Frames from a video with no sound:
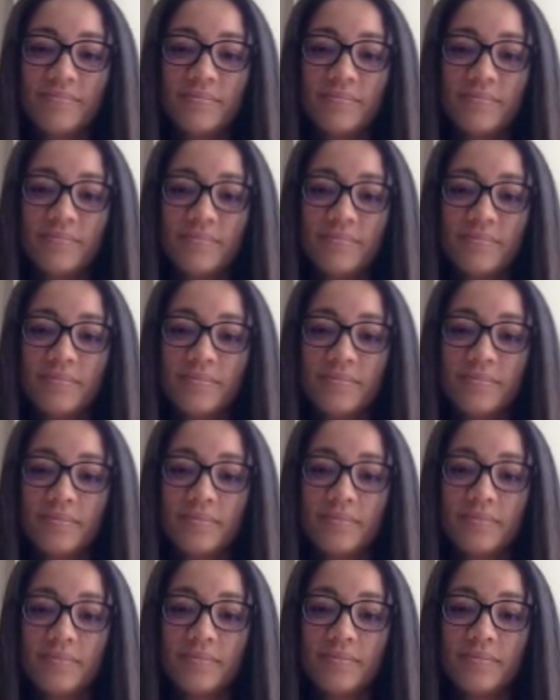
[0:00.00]

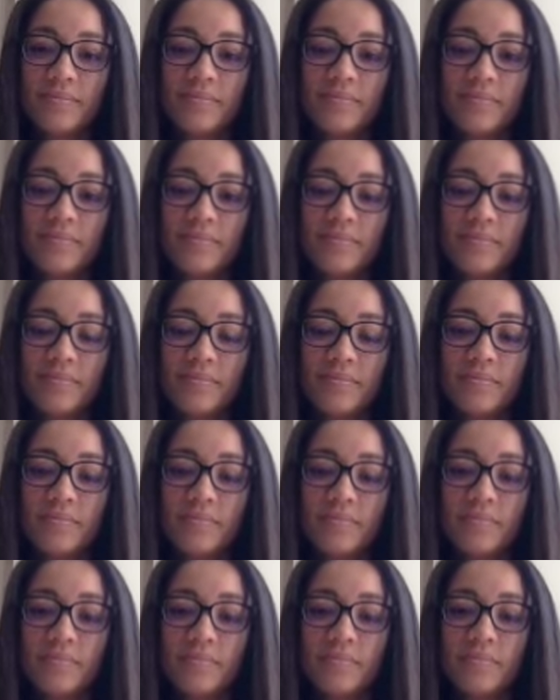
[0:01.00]

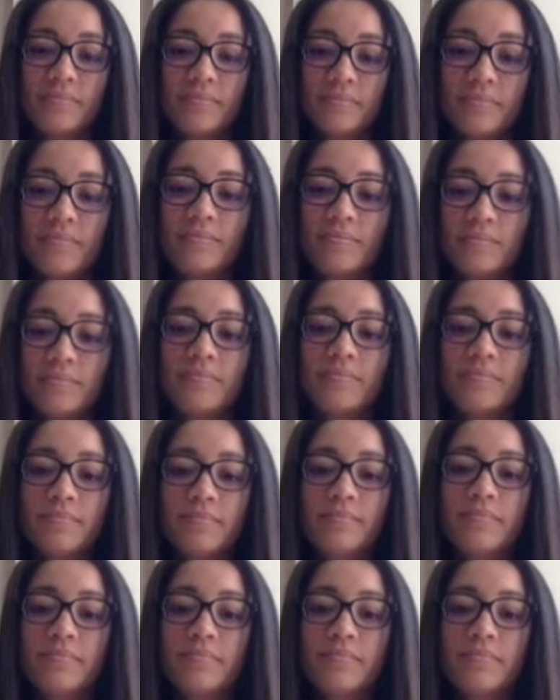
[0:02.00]
[no speech]